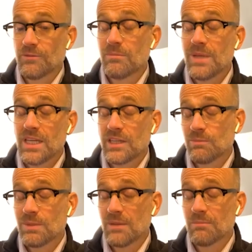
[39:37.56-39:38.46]
For me,
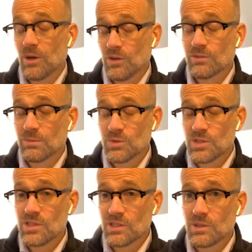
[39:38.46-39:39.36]
it's been impossible
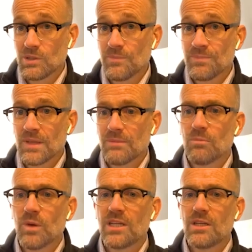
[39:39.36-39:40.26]
to do. I
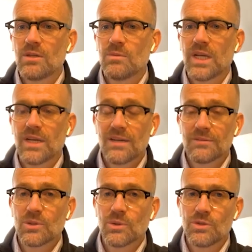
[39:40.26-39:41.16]
mean, when you
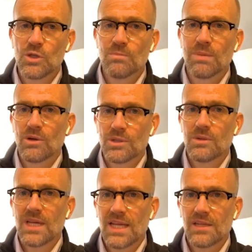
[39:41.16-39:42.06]
travel, you block
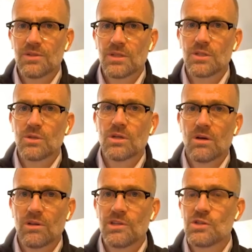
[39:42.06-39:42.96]
your calendar, your
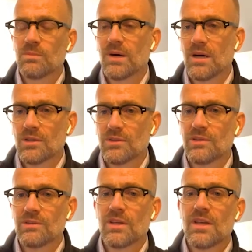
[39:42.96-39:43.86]
colleagues, your
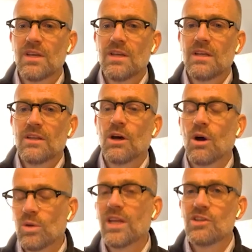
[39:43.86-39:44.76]
partners, the
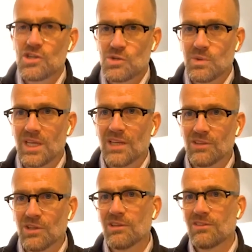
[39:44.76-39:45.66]
whole industry
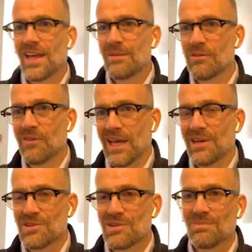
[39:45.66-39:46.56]
is at the same
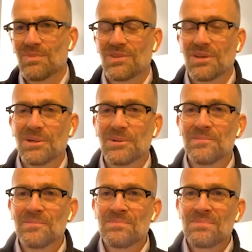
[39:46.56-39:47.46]
event. So
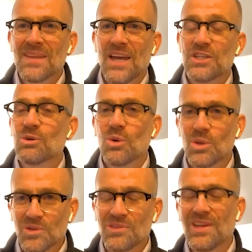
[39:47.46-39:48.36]
and you're
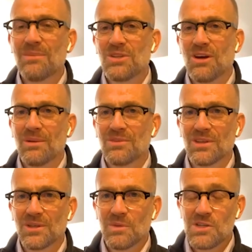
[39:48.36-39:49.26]
all on the same time
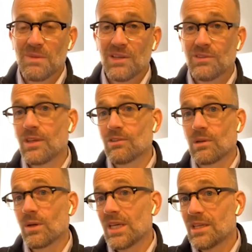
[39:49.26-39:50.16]
zone, which makes things
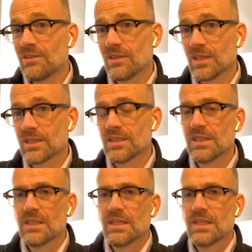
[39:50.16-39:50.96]
a lot easier.